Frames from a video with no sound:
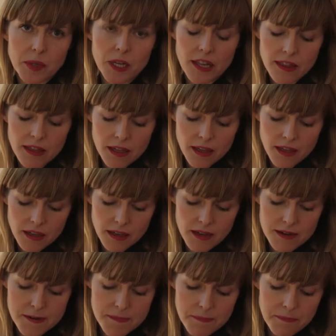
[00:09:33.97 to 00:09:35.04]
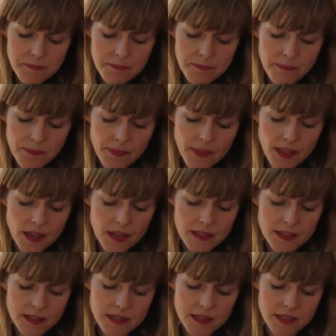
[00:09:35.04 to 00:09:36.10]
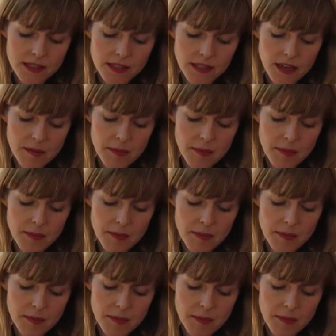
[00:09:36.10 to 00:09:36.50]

but I think that